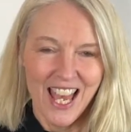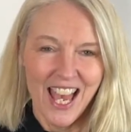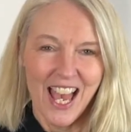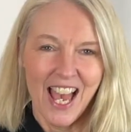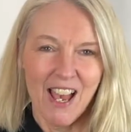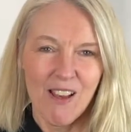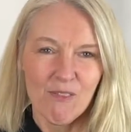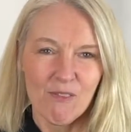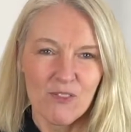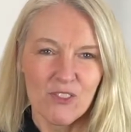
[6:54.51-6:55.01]

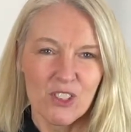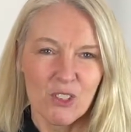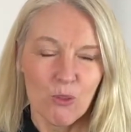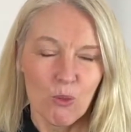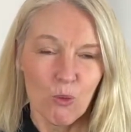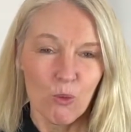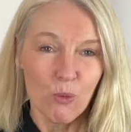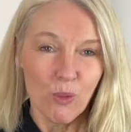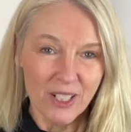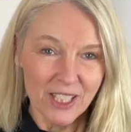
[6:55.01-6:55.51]
And
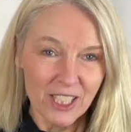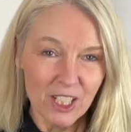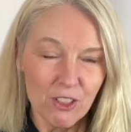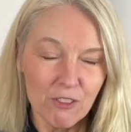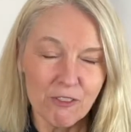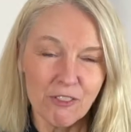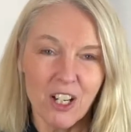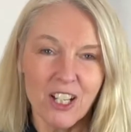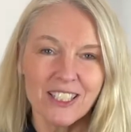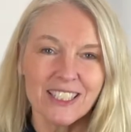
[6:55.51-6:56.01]
when
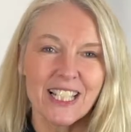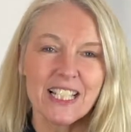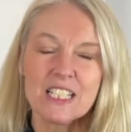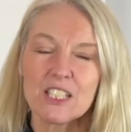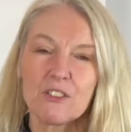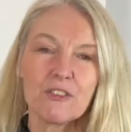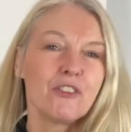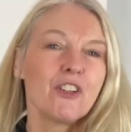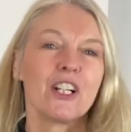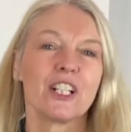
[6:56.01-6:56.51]
you've
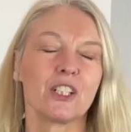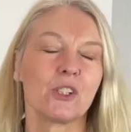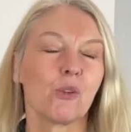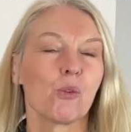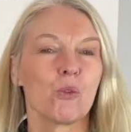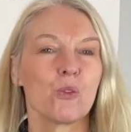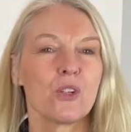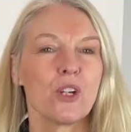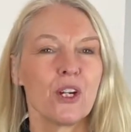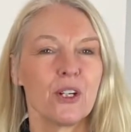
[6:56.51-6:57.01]
identified
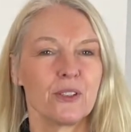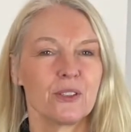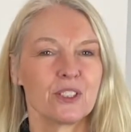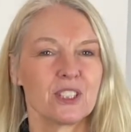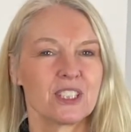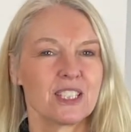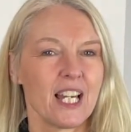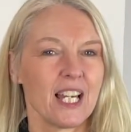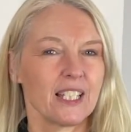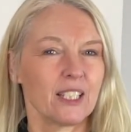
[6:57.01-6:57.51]
your notes
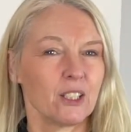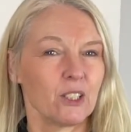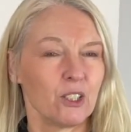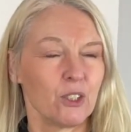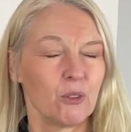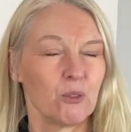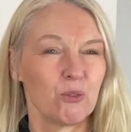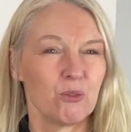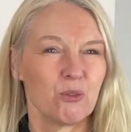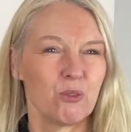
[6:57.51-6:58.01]
that
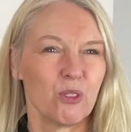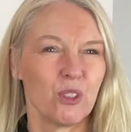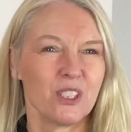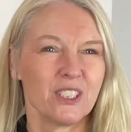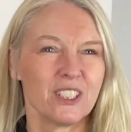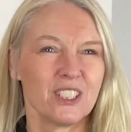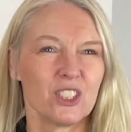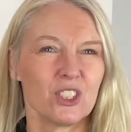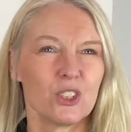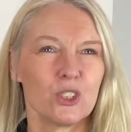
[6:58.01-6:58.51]
you
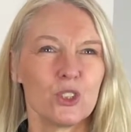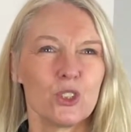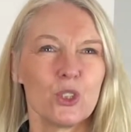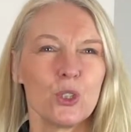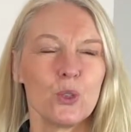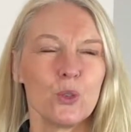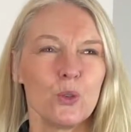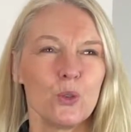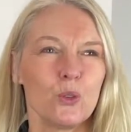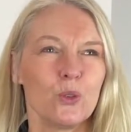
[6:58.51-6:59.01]
weren't
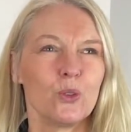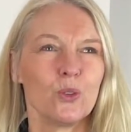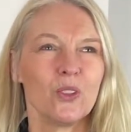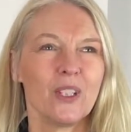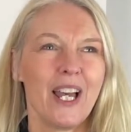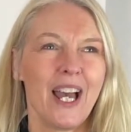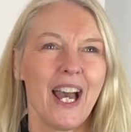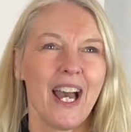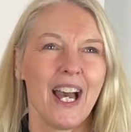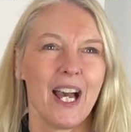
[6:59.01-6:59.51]
too
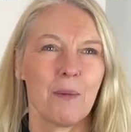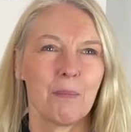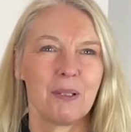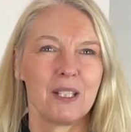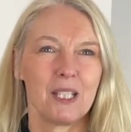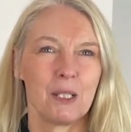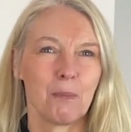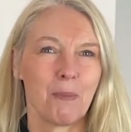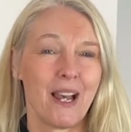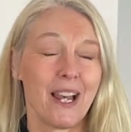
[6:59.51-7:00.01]
happy
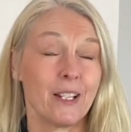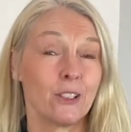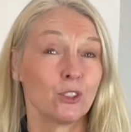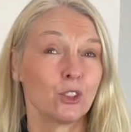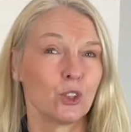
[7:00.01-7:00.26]
about or